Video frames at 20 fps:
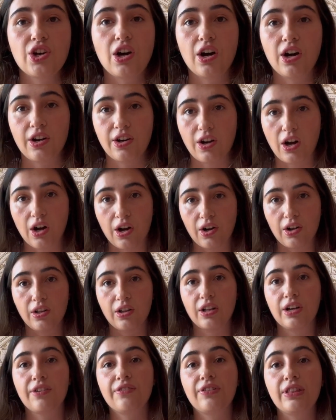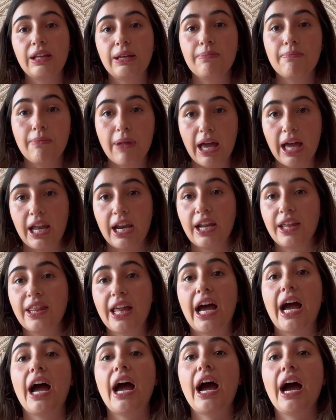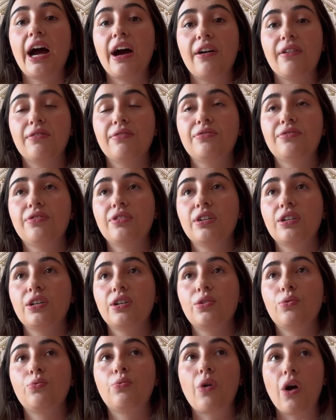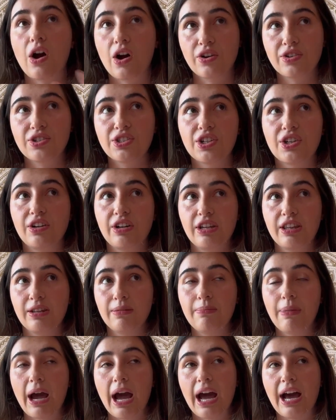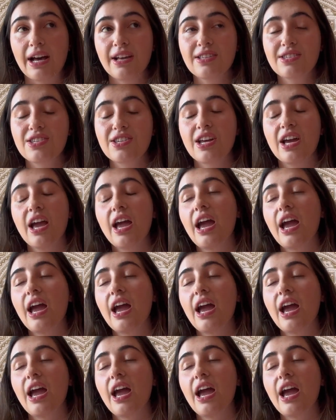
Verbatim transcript: on all of the men that have wronged her in the past.